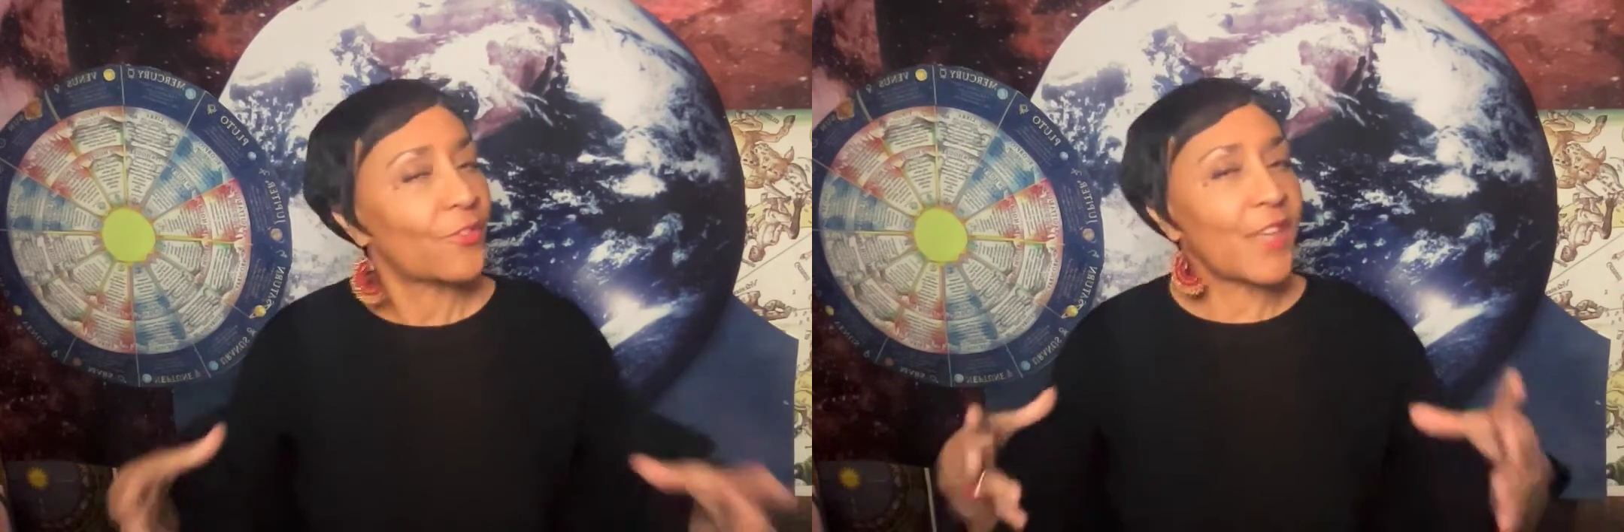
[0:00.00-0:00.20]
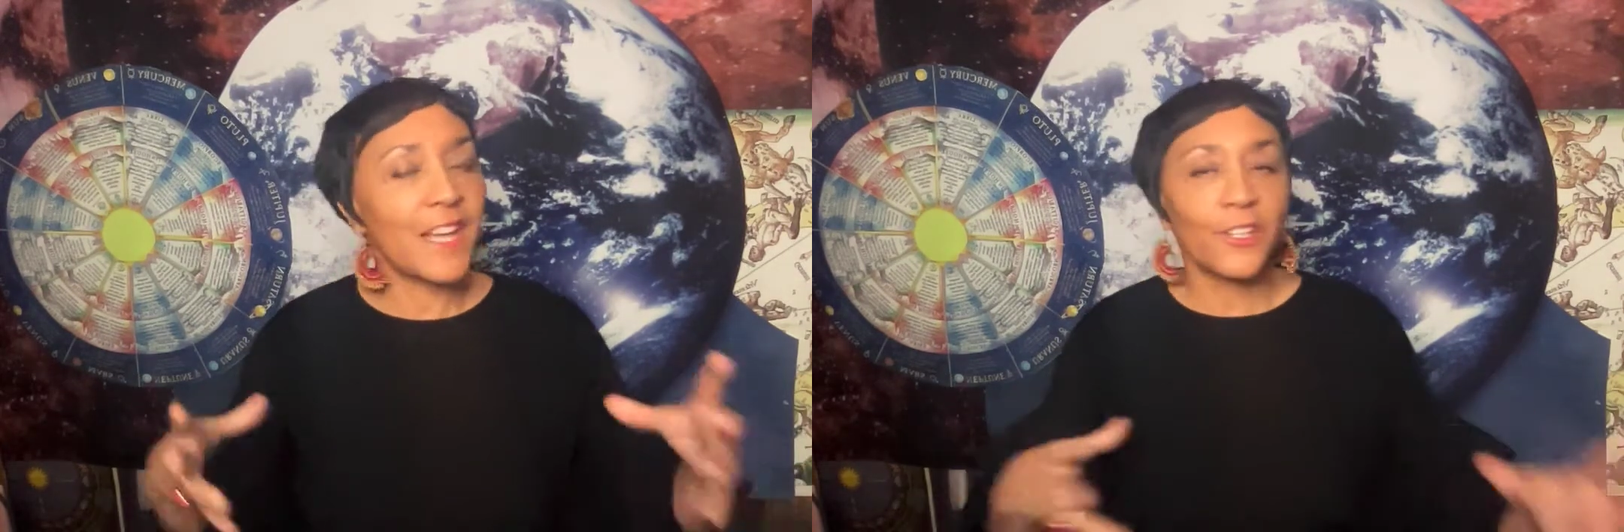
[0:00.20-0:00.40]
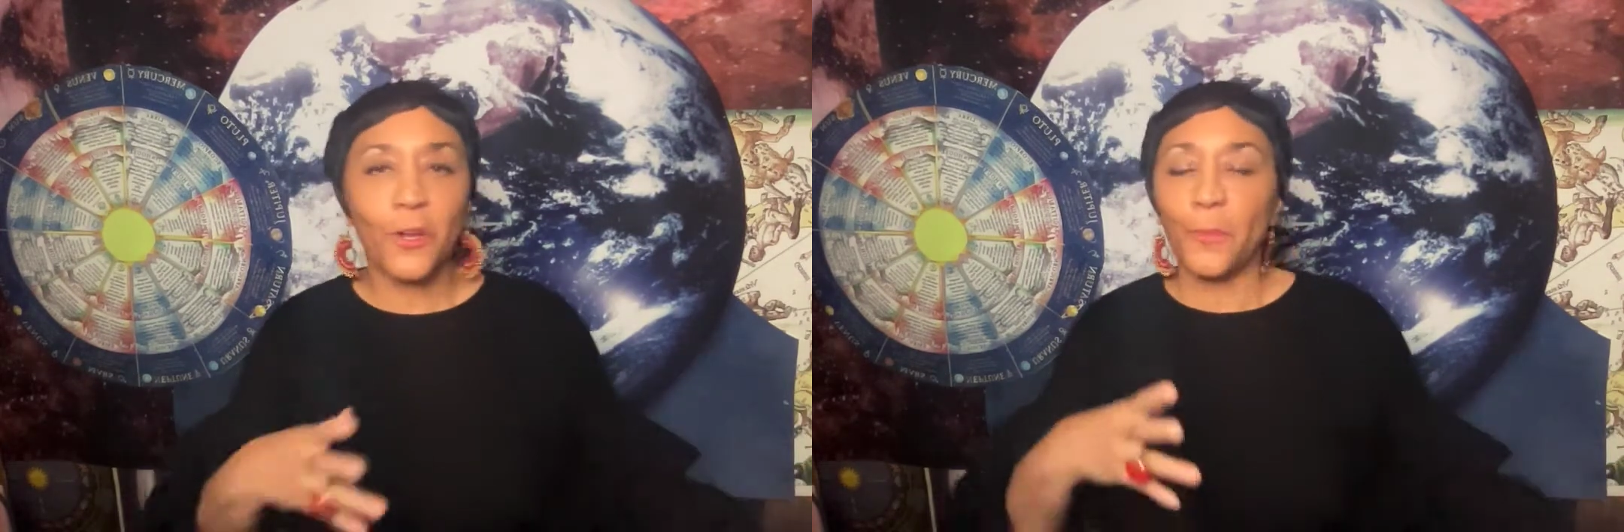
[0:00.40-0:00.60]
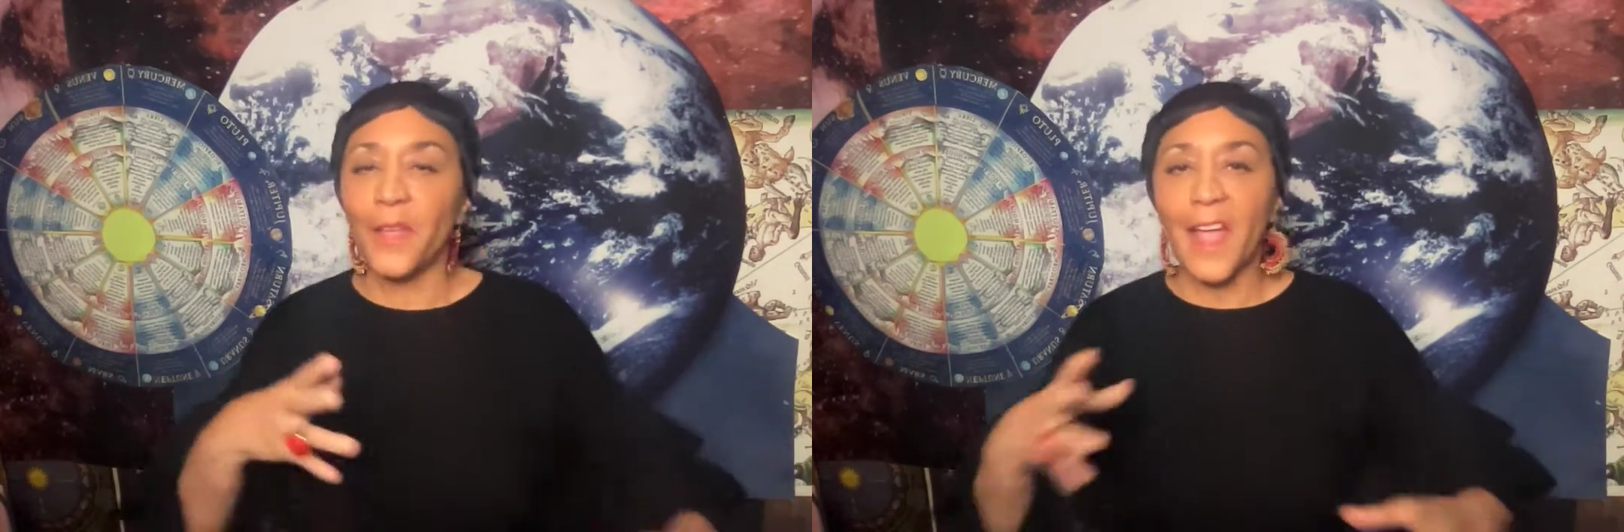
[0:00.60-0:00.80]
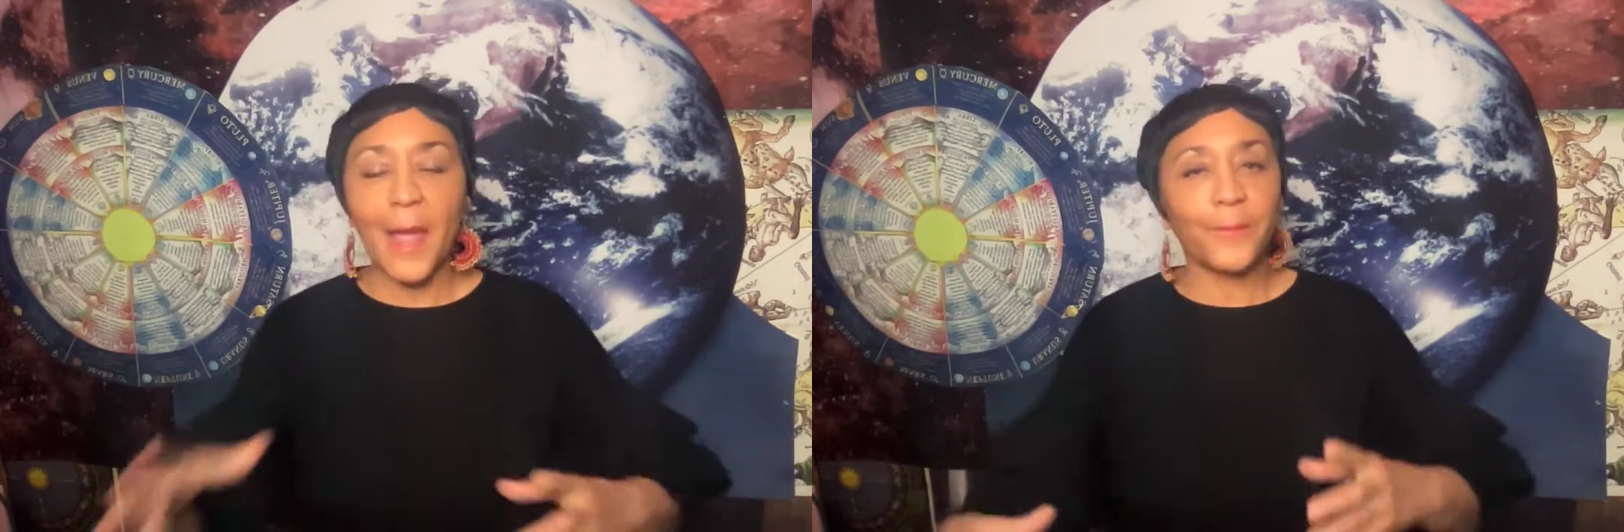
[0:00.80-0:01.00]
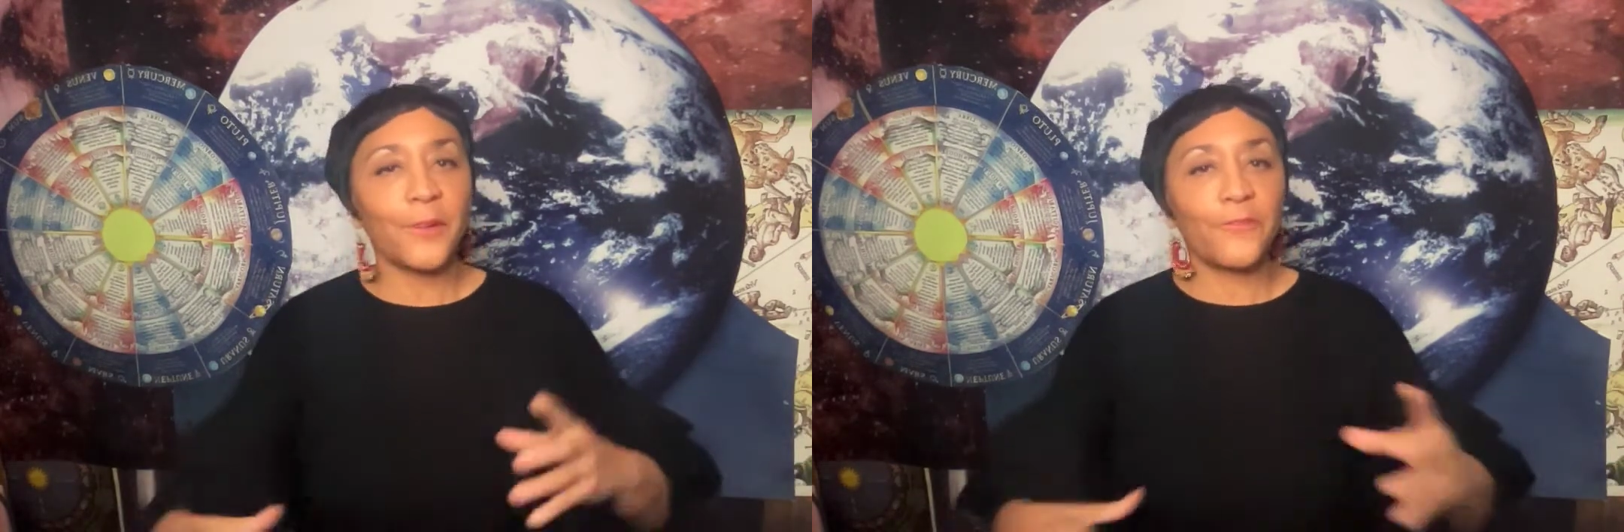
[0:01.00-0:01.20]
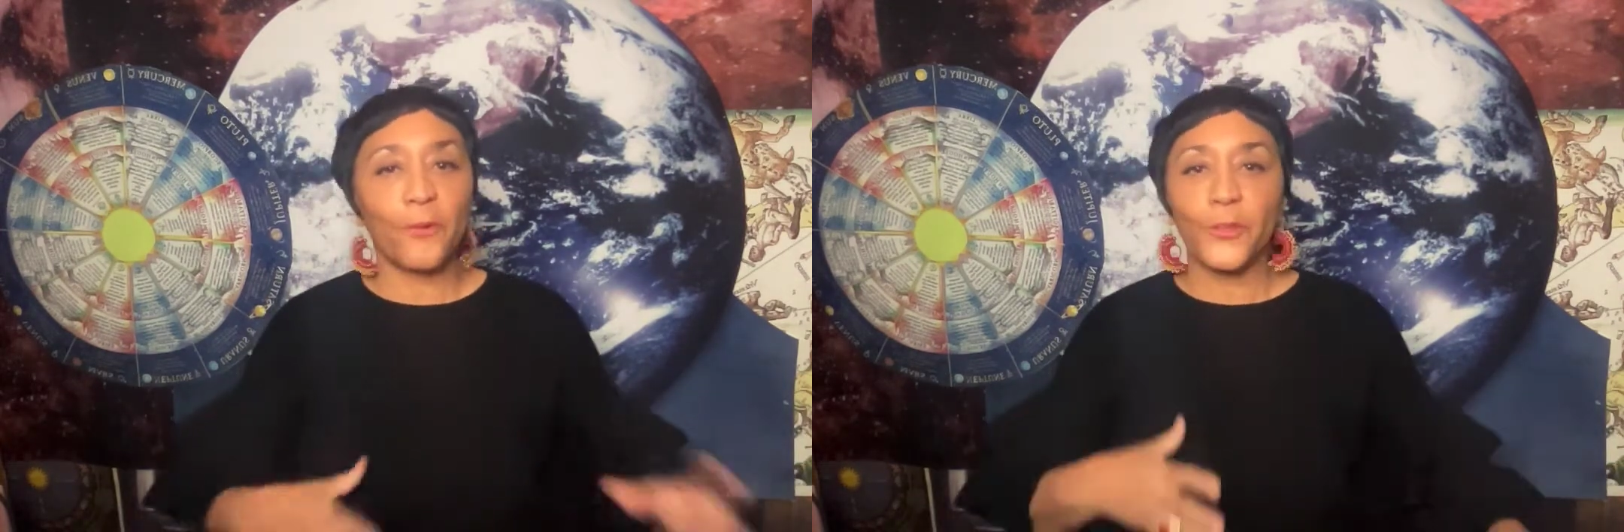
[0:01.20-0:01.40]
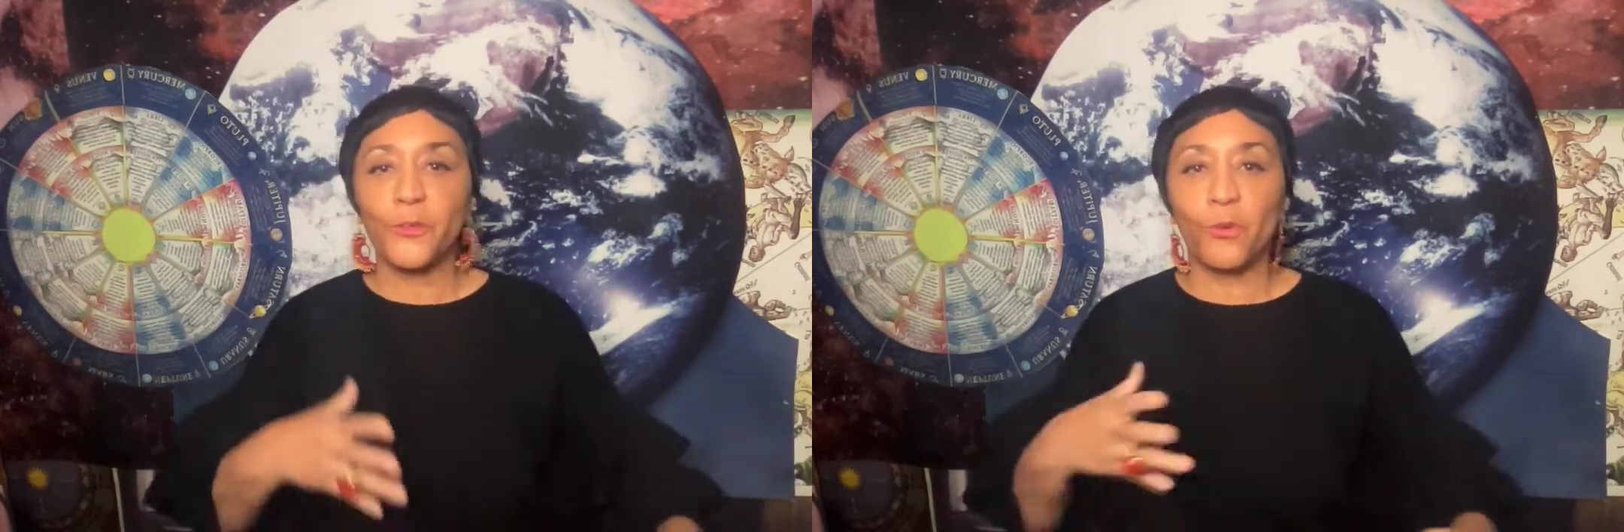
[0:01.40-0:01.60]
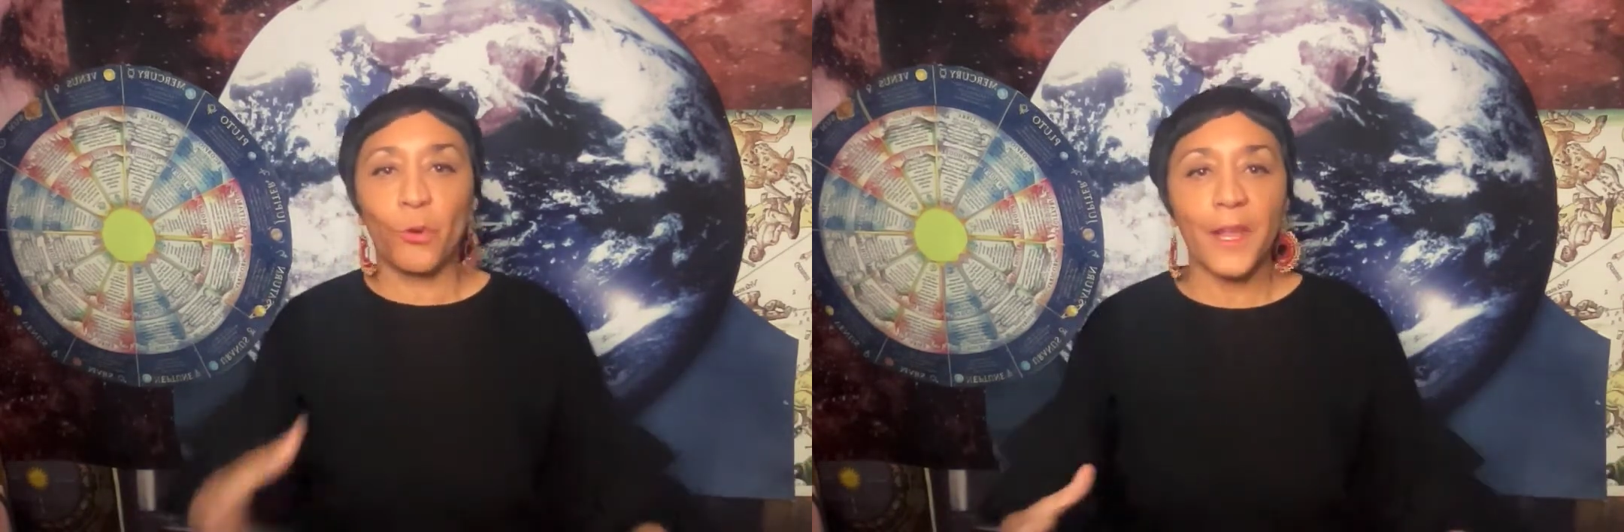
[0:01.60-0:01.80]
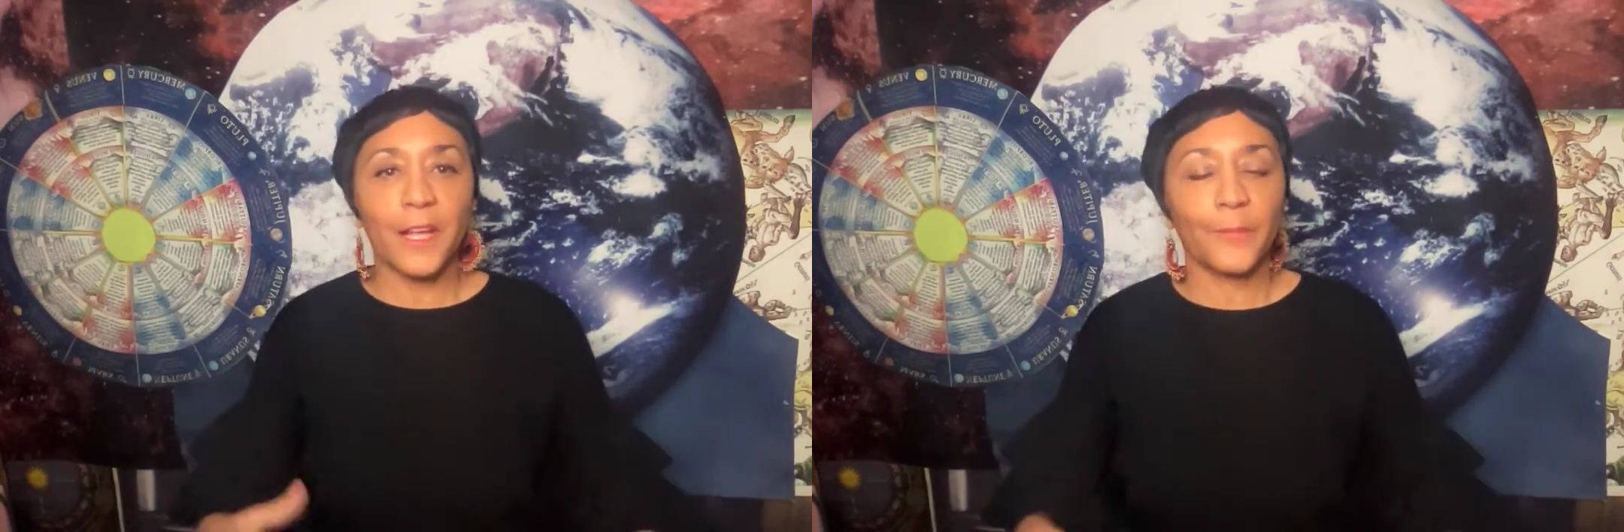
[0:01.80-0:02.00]
Things are going to be happening for you
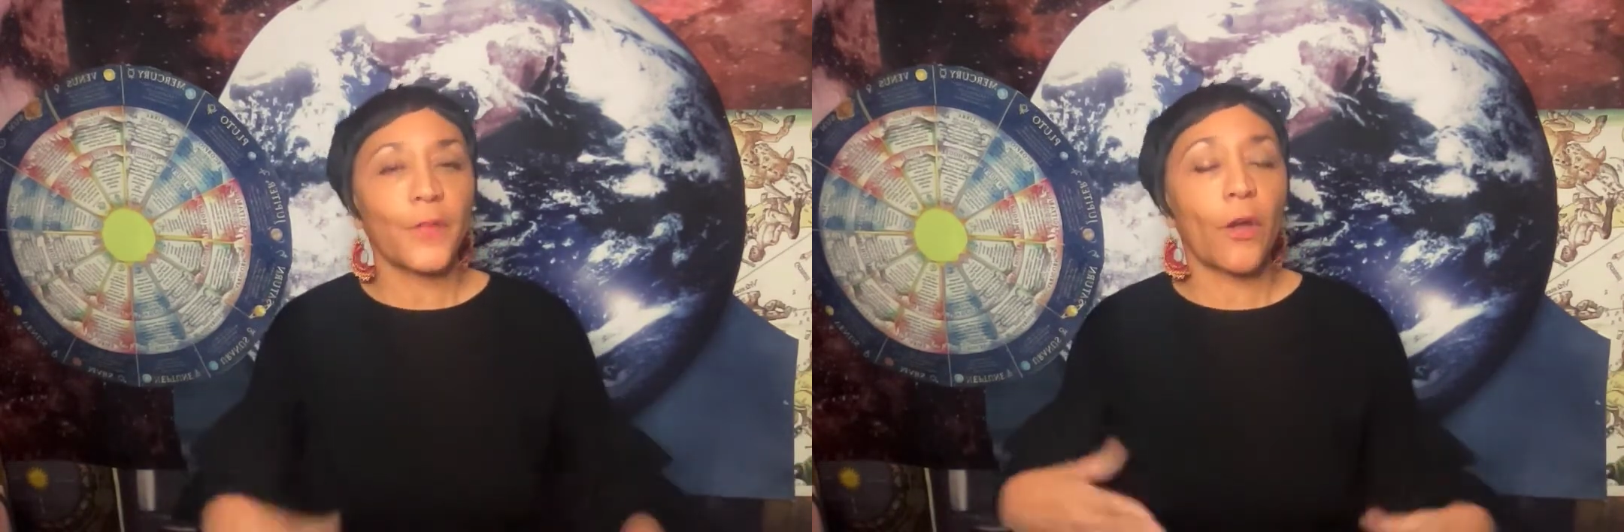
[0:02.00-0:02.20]
quick.